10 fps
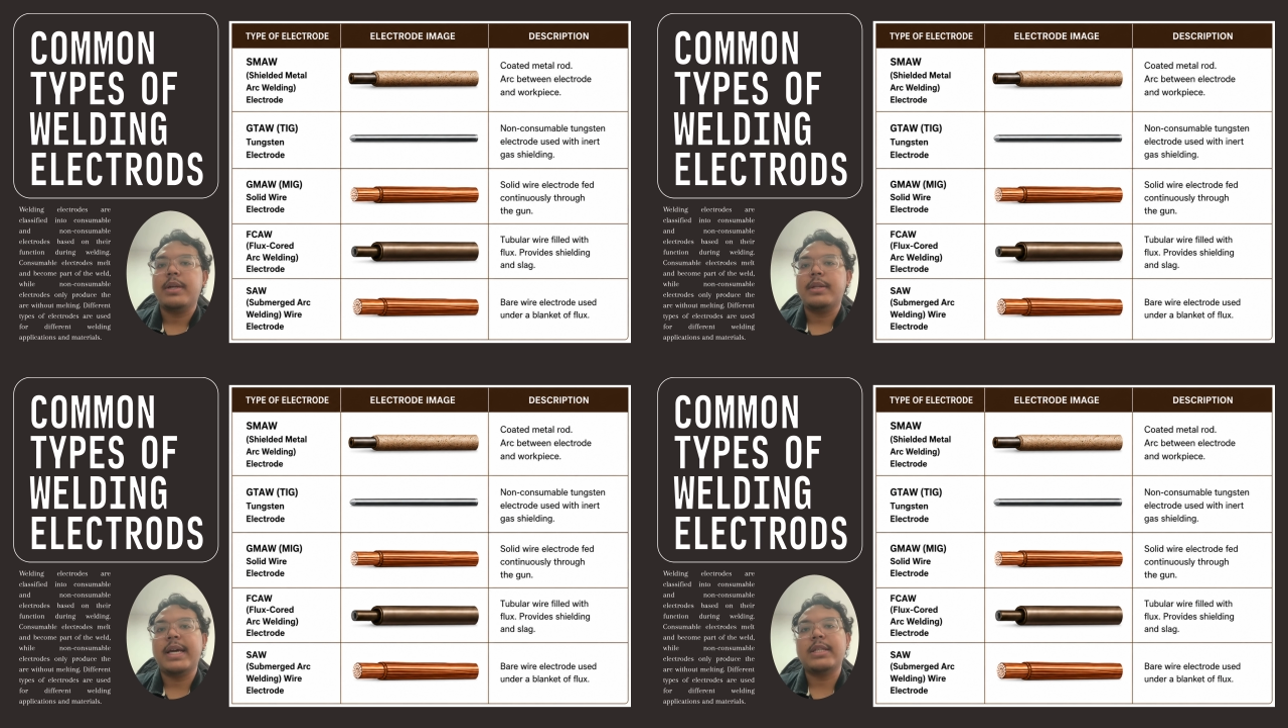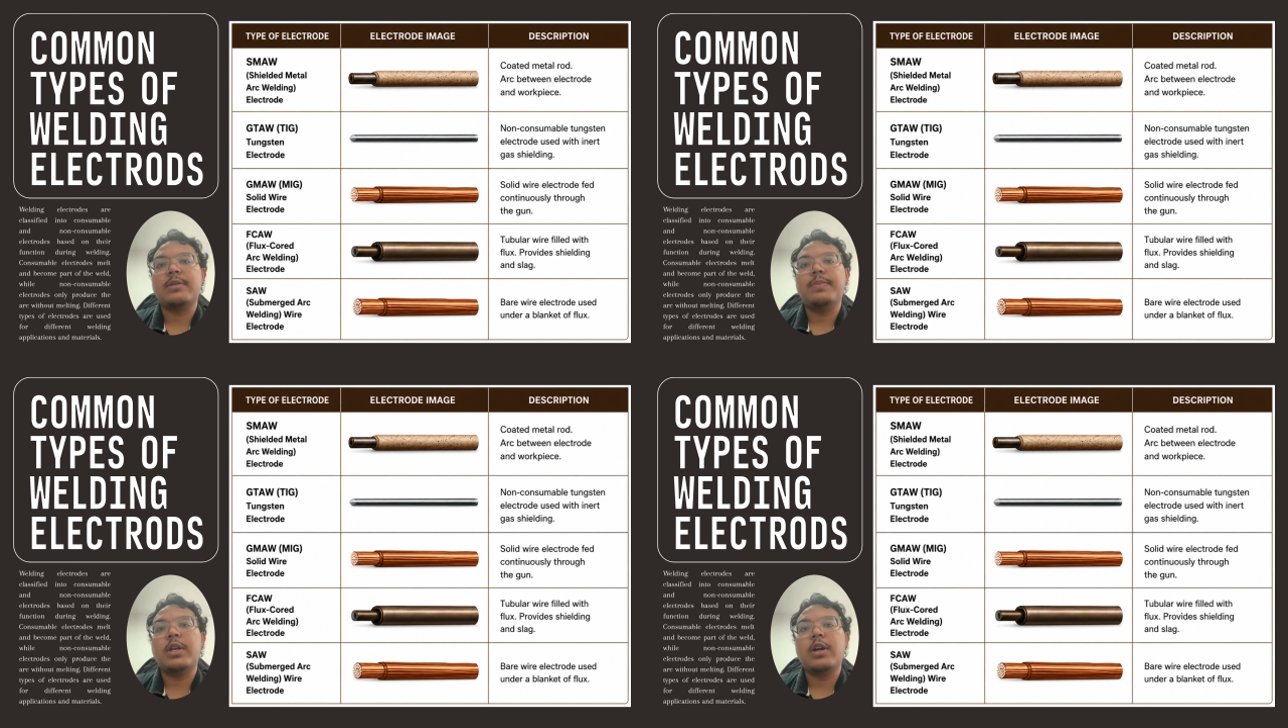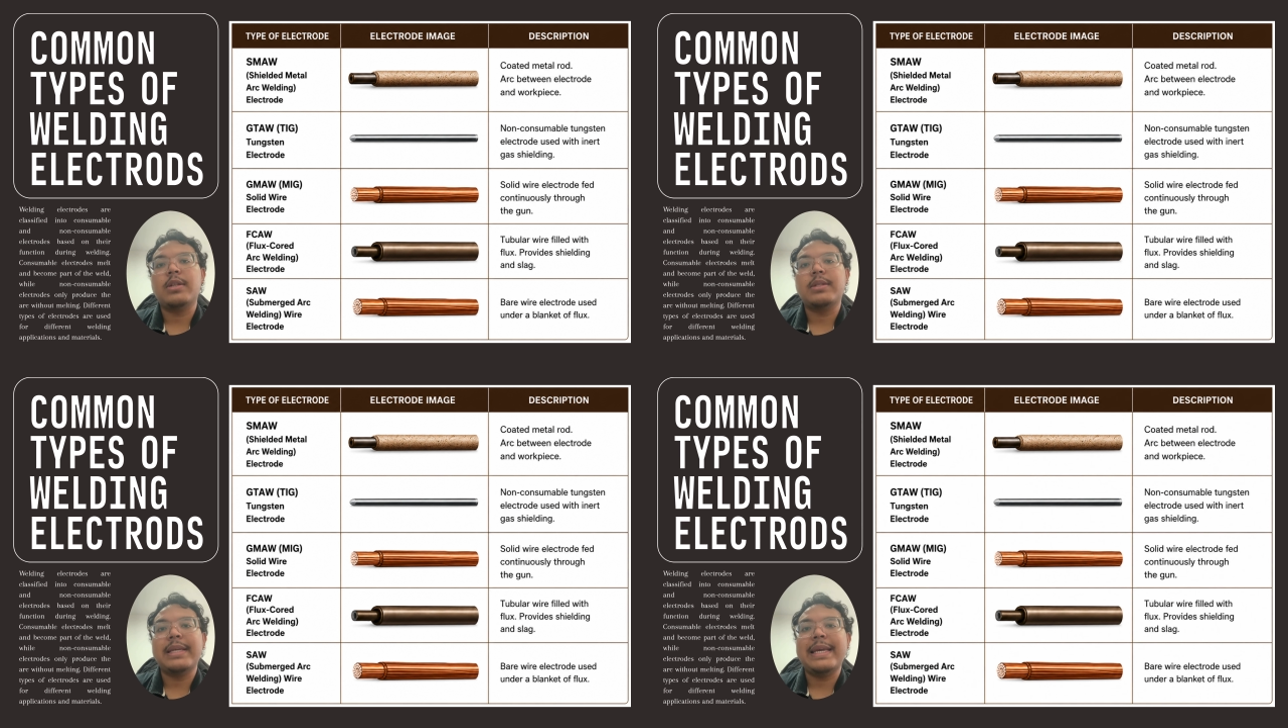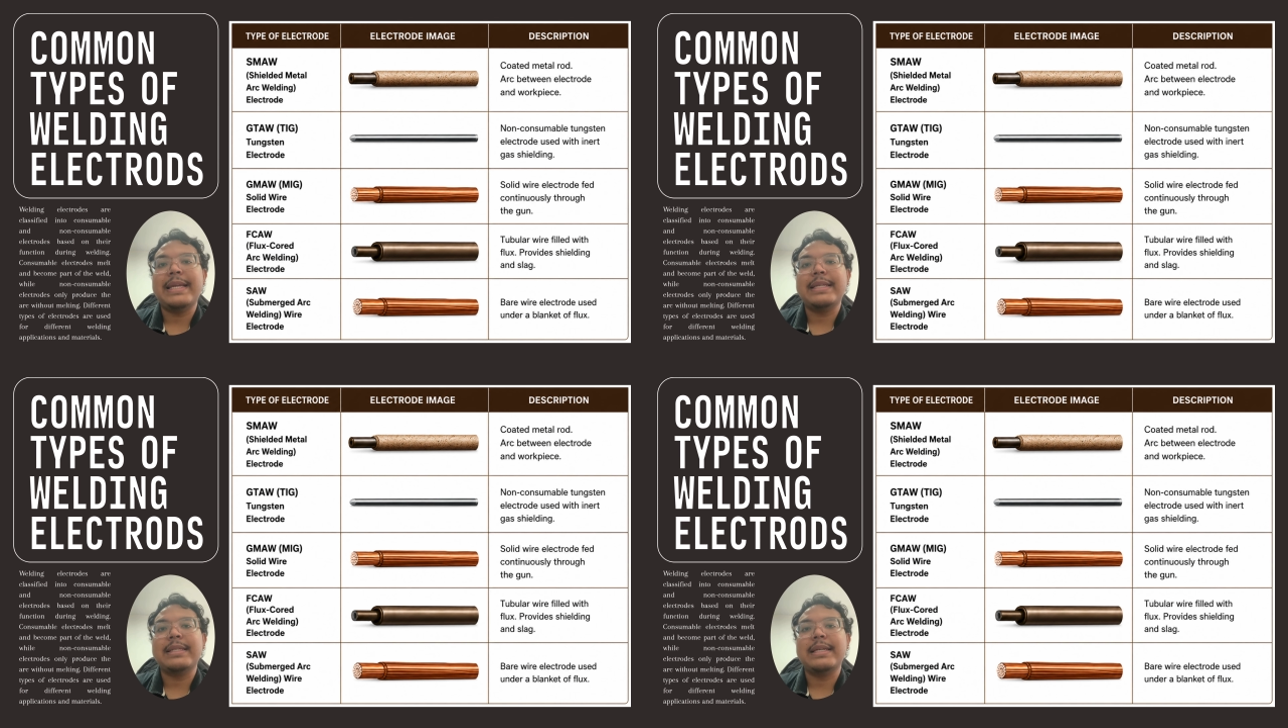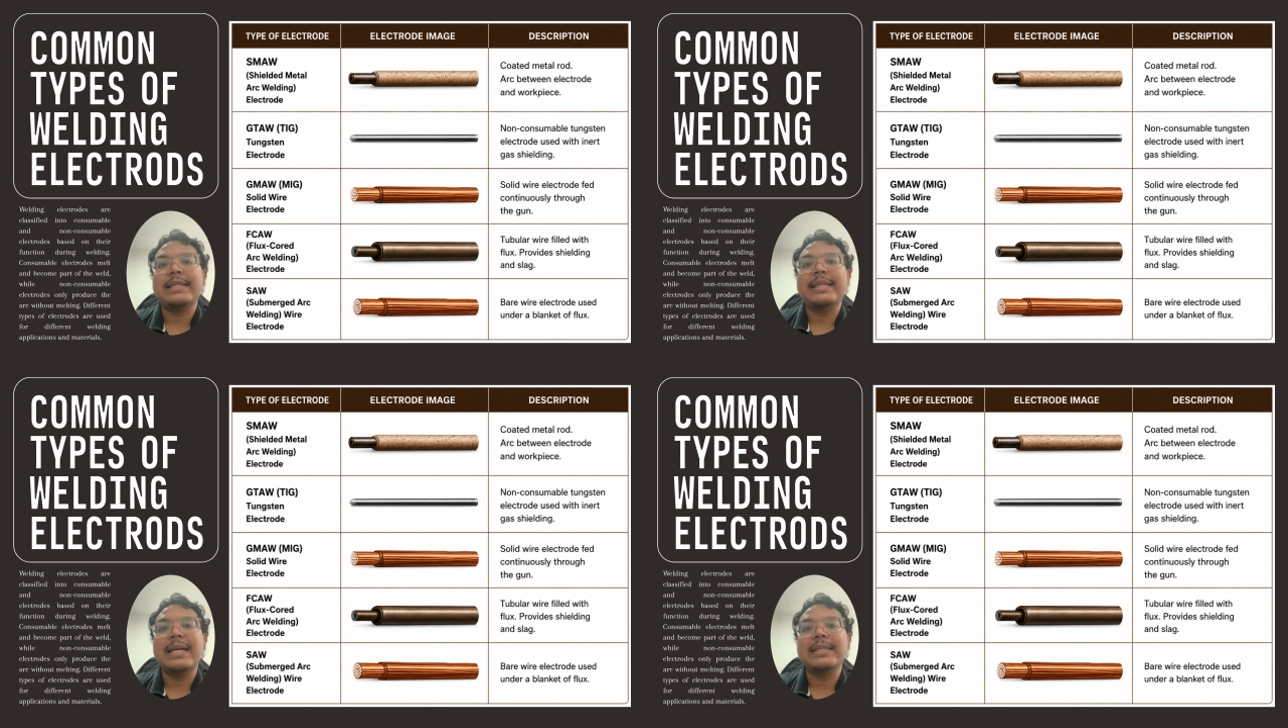That's because it is a
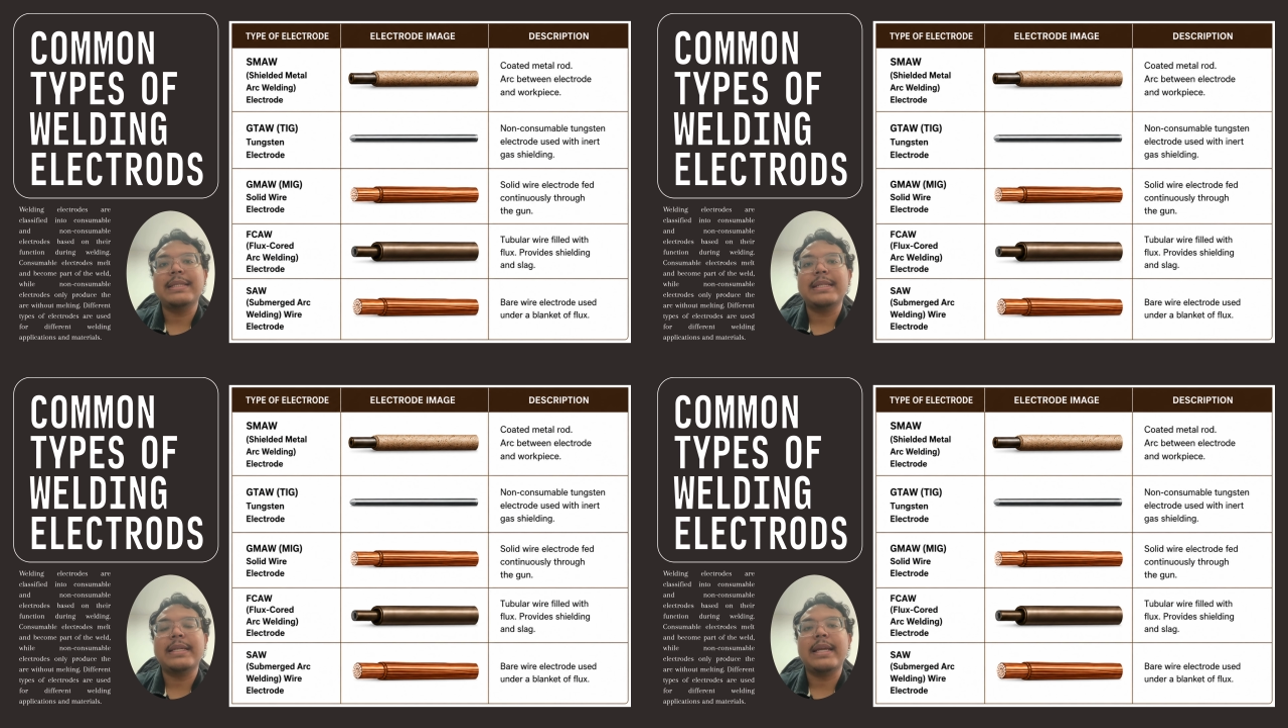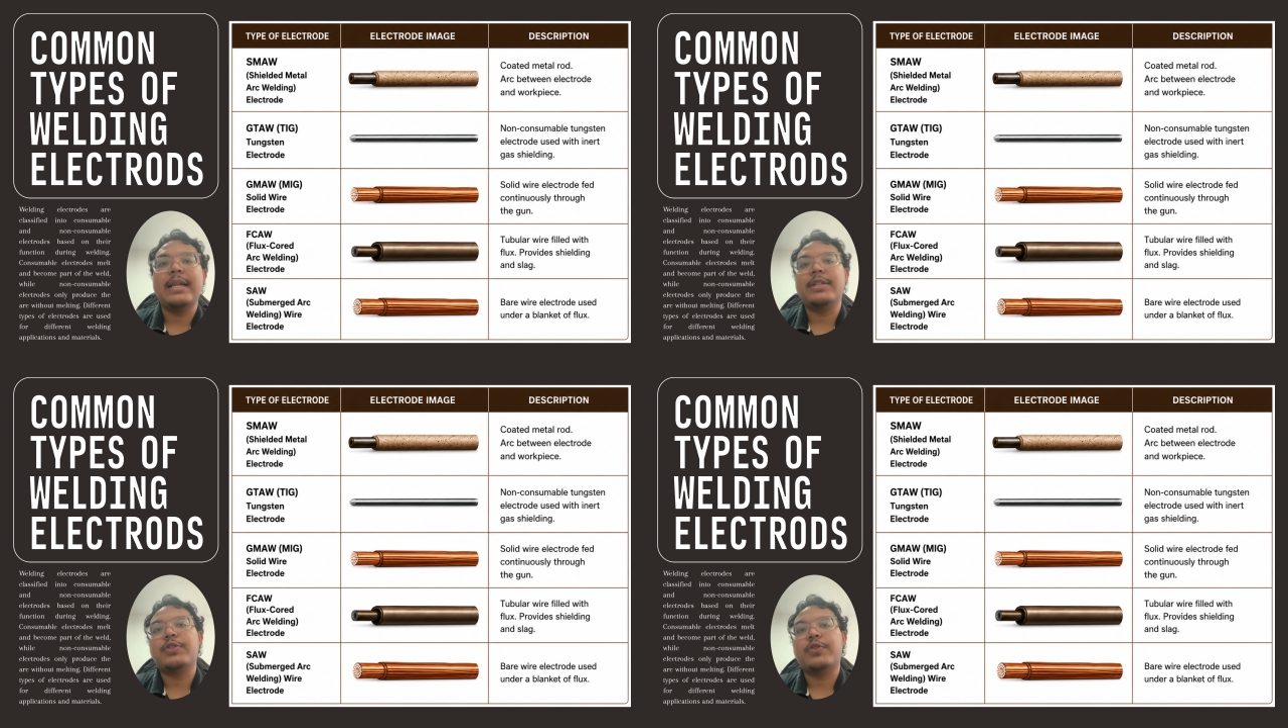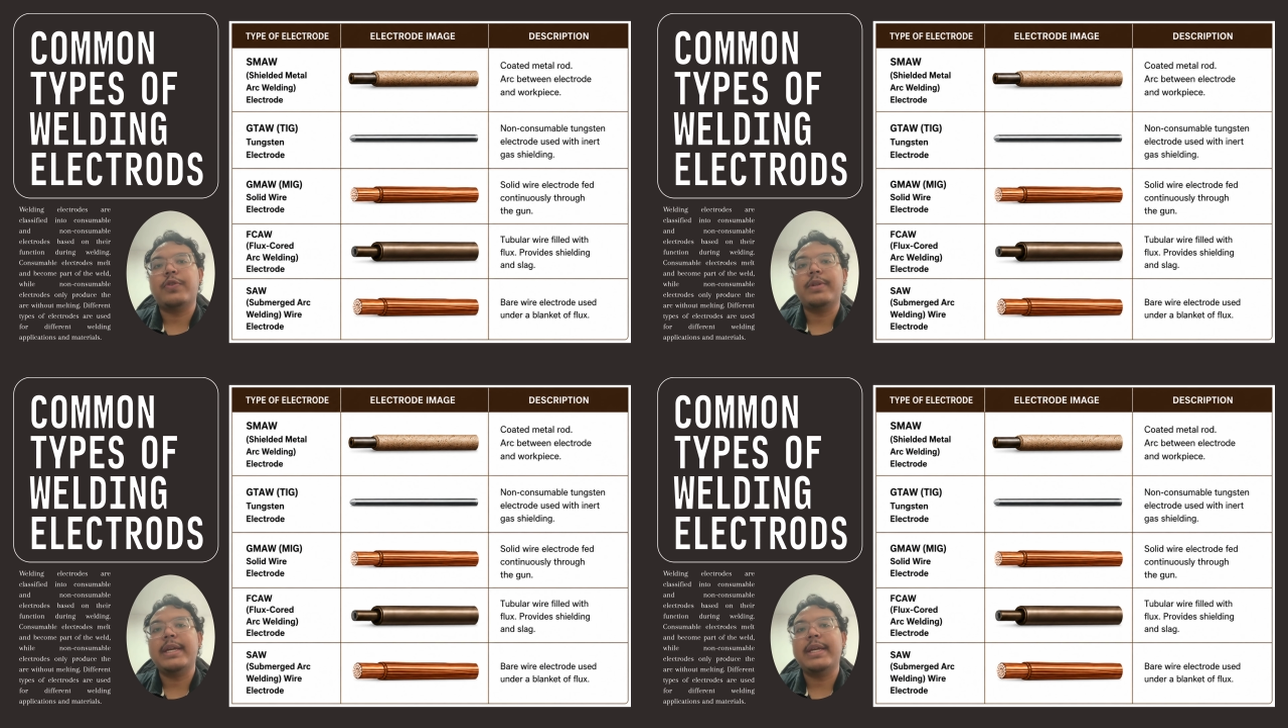tungsten electrode.